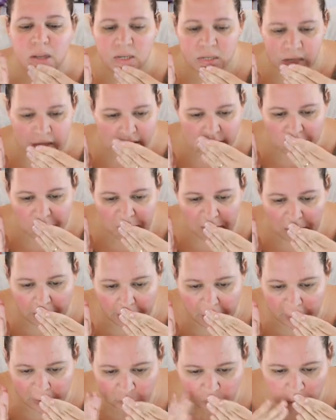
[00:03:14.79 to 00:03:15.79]
tend to be
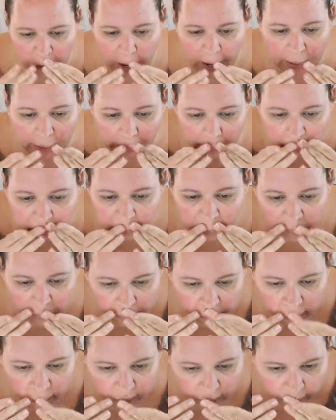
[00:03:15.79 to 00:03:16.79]
kind of dry.
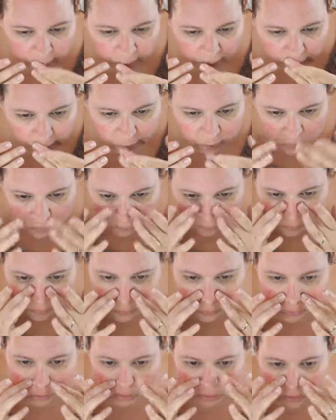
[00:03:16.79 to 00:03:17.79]
So
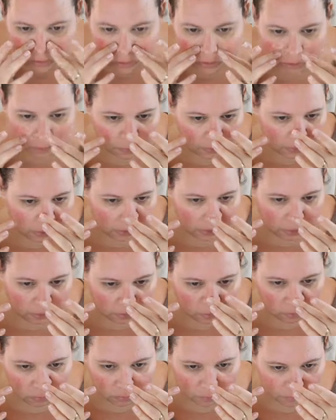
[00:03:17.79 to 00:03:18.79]
just so you
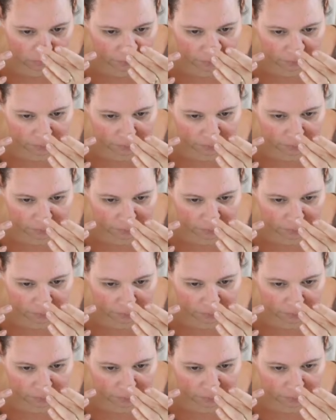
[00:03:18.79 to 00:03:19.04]
know.